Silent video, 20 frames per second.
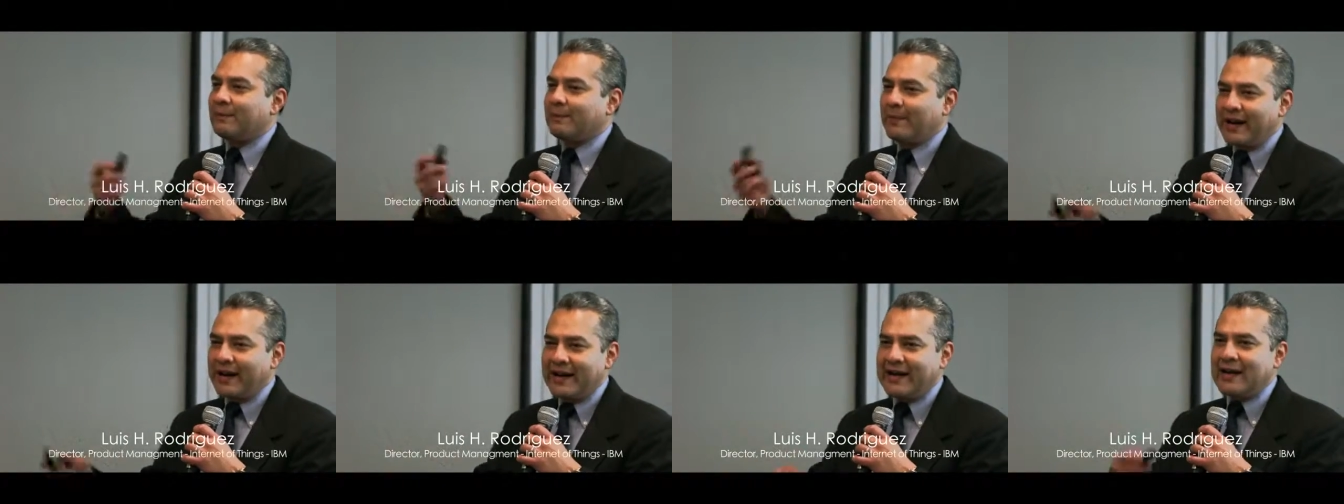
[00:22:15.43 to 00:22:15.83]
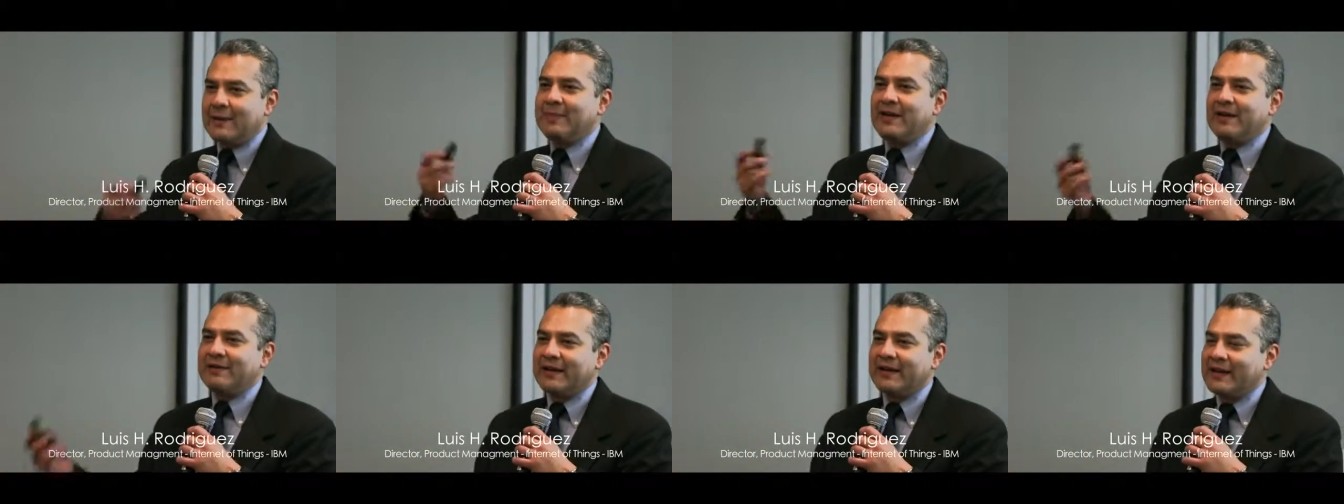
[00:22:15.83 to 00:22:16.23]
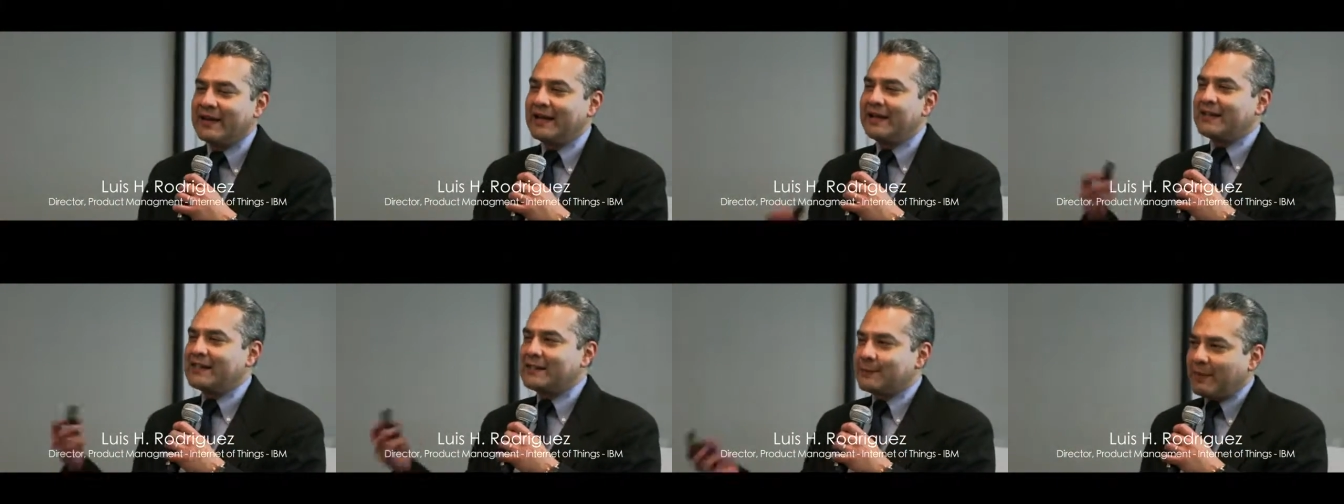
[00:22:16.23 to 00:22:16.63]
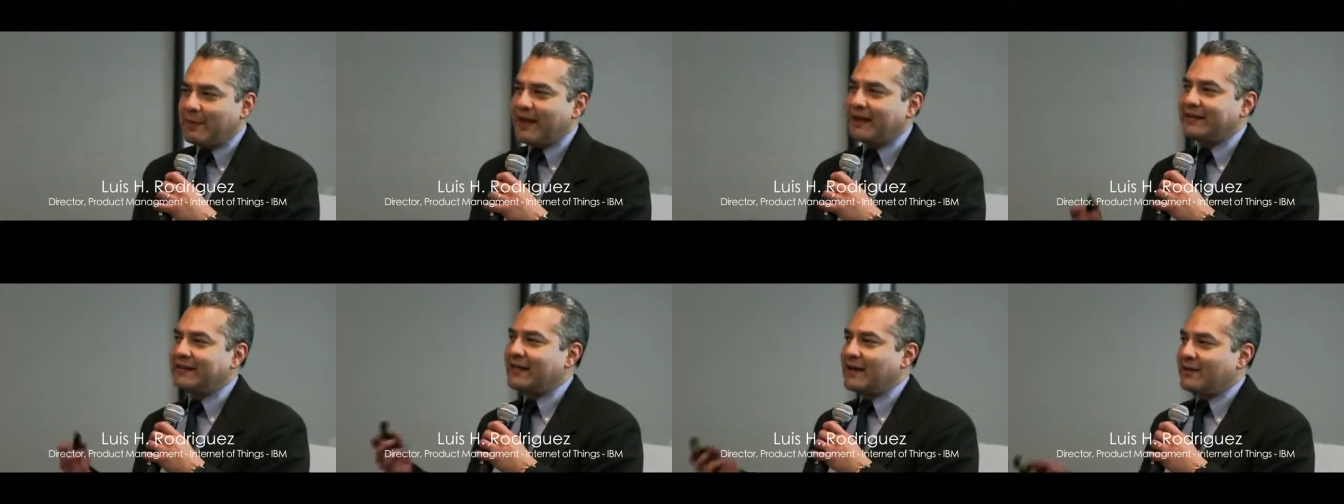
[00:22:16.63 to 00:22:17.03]
money to be
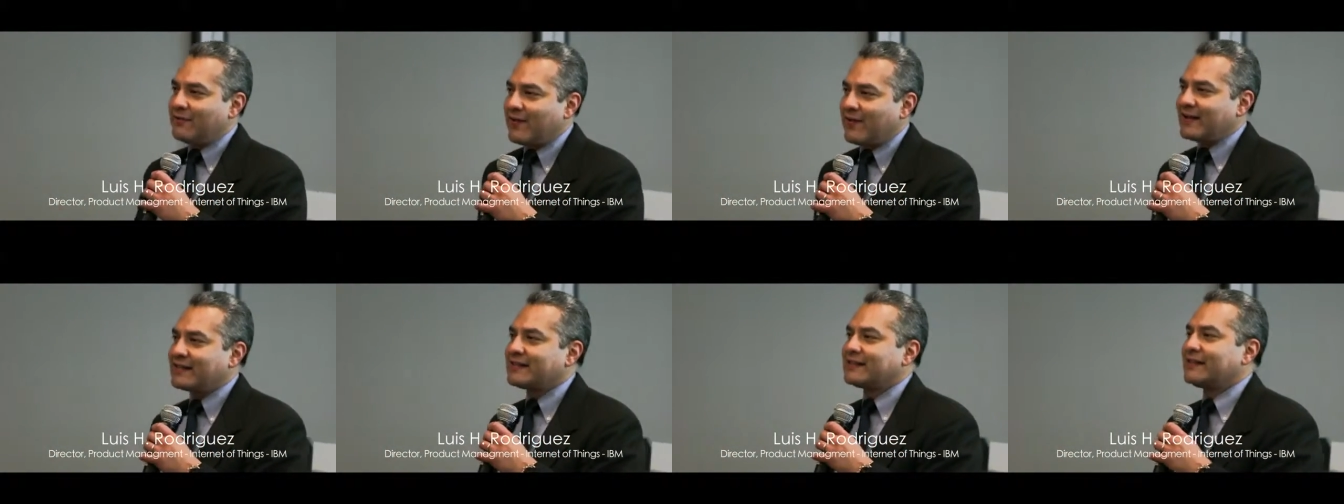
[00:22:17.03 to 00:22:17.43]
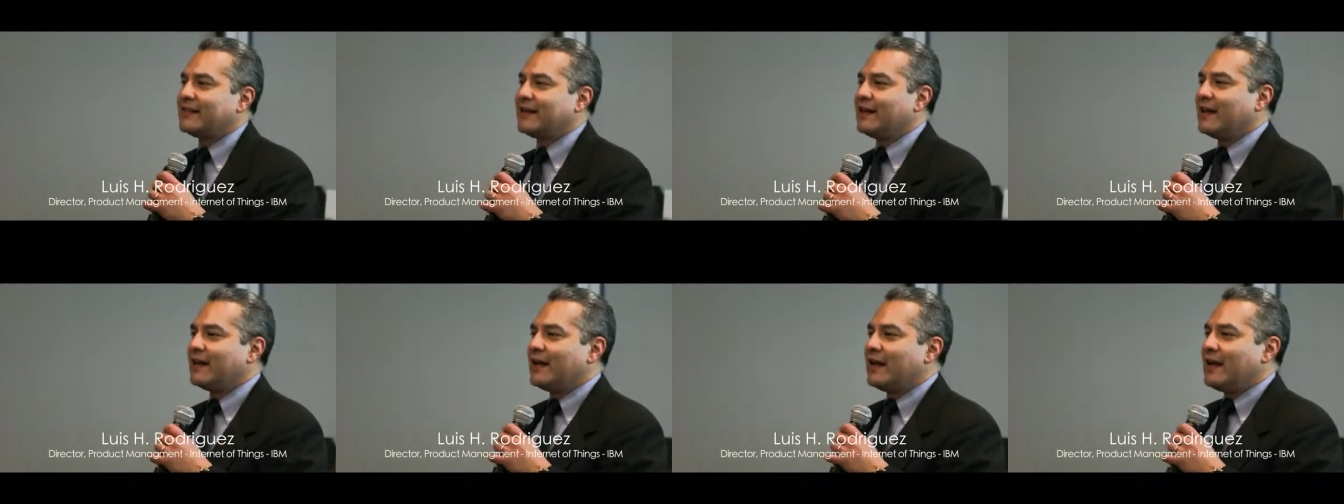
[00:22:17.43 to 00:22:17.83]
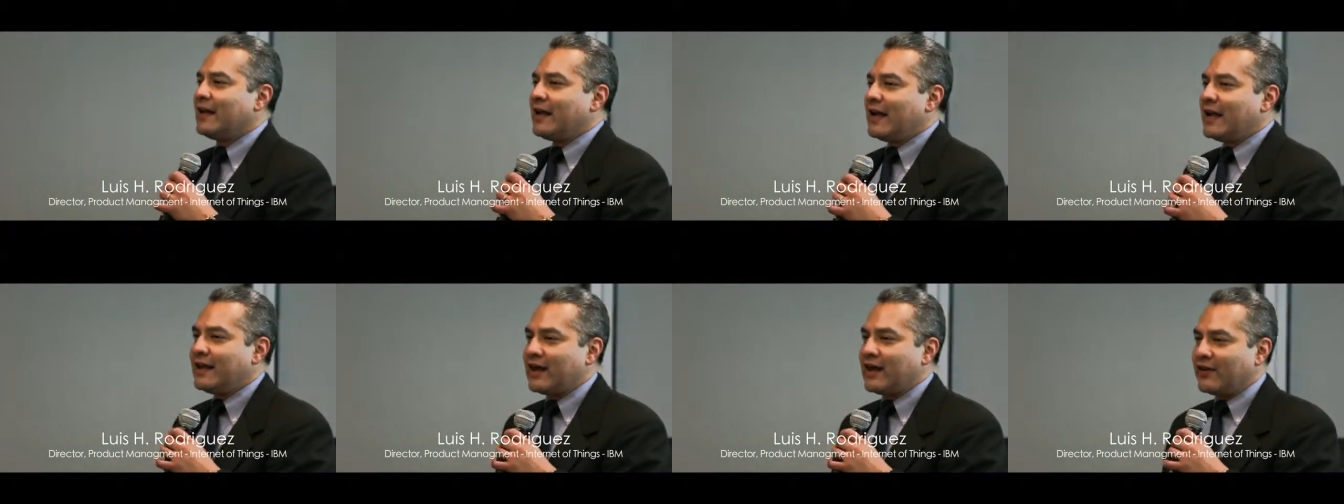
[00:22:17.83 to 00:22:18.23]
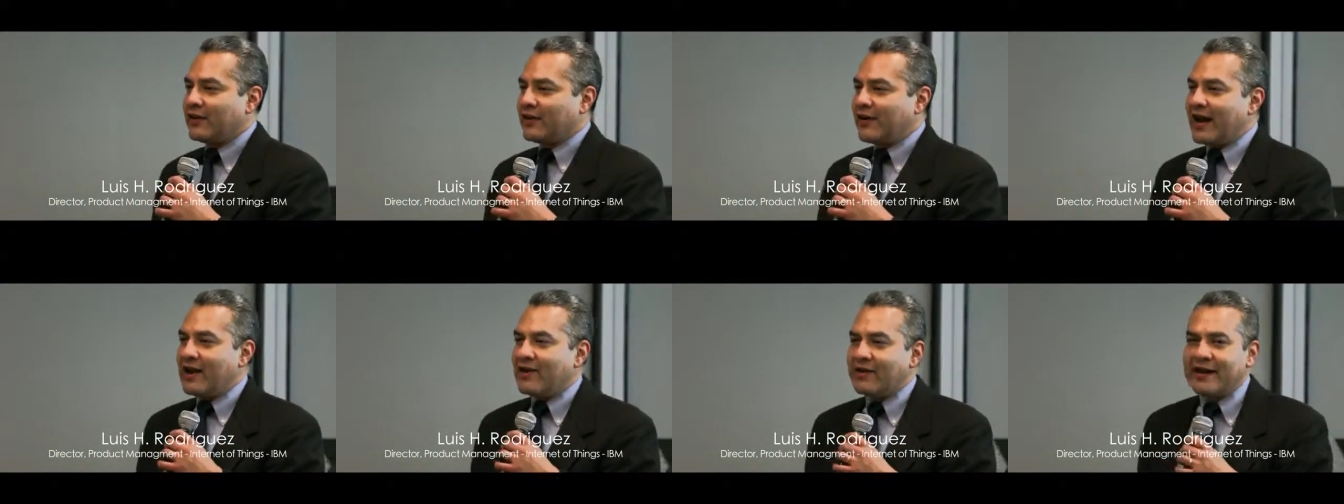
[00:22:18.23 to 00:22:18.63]
spent and invested in
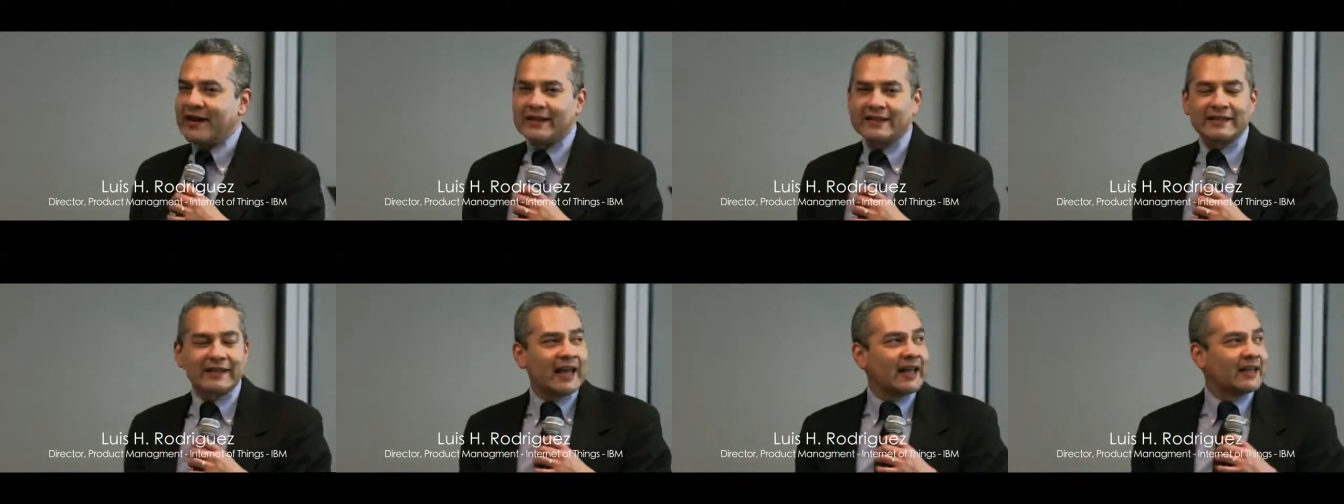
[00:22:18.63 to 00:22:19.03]
other areas.